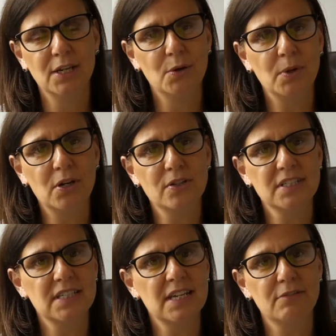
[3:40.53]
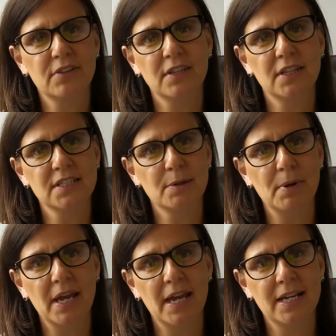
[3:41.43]
We can't see everything that's up
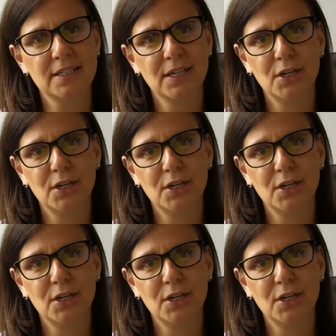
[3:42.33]
ahead.